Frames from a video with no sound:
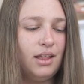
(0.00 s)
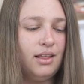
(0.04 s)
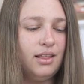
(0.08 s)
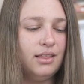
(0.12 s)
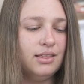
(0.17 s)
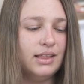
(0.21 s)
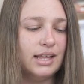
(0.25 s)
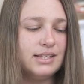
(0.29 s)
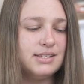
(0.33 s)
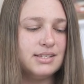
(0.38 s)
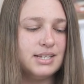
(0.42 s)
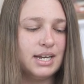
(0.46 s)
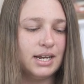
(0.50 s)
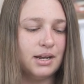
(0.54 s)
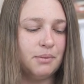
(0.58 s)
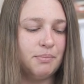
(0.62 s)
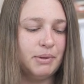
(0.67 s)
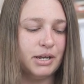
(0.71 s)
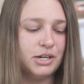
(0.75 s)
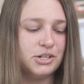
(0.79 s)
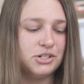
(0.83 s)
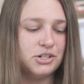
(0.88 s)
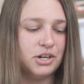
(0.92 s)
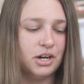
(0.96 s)
Let's take a
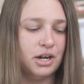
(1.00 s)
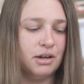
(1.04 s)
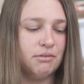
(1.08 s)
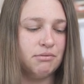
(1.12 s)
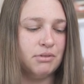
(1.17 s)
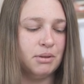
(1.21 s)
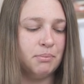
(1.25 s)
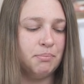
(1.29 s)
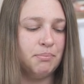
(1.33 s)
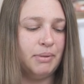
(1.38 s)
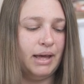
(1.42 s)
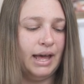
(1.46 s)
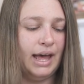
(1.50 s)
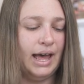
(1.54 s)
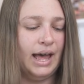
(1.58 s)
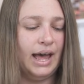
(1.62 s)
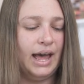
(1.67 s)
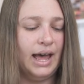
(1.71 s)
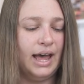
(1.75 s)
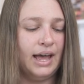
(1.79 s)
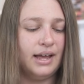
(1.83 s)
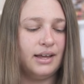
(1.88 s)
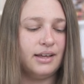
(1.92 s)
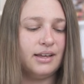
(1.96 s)
picture of the
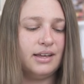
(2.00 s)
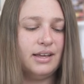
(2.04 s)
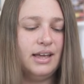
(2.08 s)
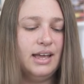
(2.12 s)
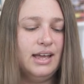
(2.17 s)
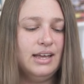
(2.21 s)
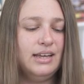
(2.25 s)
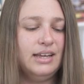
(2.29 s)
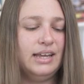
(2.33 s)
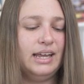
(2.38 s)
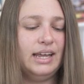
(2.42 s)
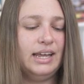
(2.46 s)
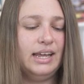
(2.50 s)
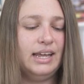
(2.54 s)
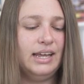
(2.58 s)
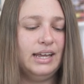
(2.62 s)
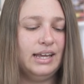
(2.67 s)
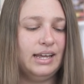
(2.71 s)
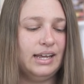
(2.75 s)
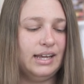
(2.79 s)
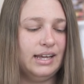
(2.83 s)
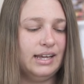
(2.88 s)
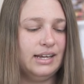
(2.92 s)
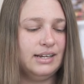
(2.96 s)
back
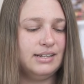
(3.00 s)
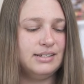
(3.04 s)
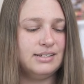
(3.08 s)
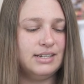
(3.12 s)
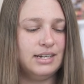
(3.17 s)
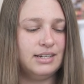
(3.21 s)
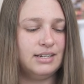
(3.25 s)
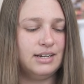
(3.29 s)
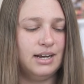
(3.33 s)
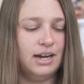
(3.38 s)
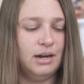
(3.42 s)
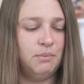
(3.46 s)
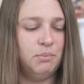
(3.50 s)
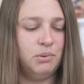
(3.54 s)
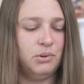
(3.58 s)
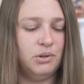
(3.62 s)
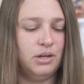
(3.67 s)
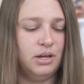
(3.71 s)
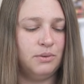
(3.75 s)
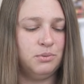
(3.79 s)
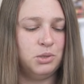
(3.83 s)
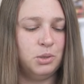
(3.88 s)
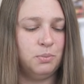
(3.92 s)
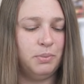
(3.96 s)
and a couple
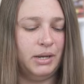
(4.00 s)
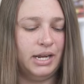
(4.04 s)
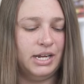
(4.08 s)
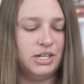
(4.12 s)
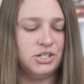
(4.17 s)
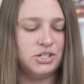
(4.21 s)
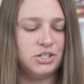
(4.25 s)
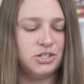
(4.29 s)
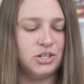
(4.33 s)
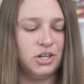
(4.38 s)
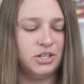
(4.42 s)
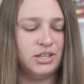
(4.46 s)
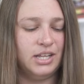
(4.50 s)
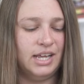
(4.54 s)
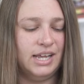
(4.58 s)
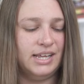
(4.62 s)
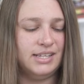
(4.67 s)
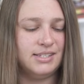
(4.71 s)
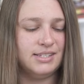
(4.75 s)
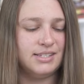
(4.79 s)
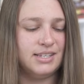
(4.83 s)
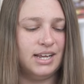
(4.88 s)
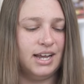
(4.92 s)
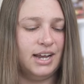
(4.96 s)
of the pages on the
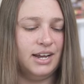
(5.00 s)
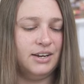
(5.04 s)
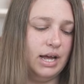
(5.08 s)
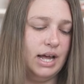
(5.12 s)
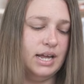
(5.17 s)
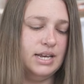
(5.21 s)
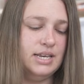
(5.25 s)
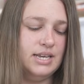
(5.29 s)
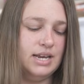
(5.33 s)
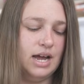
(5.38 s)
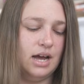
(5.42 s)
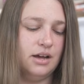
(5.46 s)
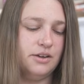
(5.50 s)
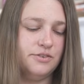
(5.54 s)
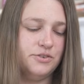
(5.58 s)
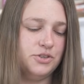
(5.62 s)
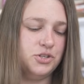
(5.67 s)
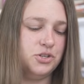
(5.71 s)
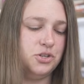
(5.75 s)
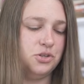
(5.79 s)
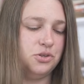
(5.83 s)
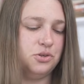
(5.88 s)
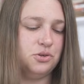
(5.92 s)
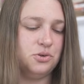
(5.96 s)
inside. Enough
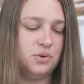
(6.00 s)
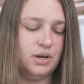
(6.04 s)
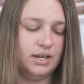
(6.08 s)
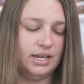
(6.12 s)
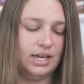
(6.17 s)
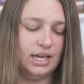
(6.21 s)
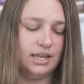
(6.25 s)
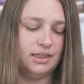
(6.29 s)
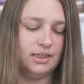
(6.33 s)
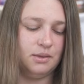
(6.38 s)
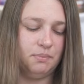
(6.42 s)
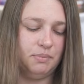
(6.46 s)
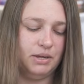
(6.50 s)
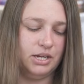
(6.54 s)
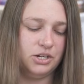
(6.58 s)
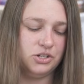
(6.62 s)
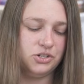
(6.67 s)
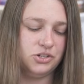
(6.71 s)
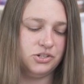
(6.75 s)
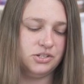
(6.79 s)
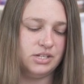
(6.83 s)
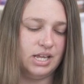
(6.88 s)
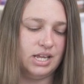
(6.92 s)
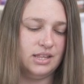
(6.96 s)
to get the
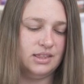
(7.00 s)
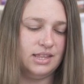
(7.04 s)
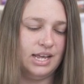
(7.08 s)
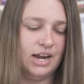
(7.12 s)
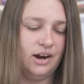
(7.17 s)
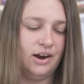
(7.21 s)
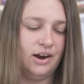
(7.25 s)
pictures in there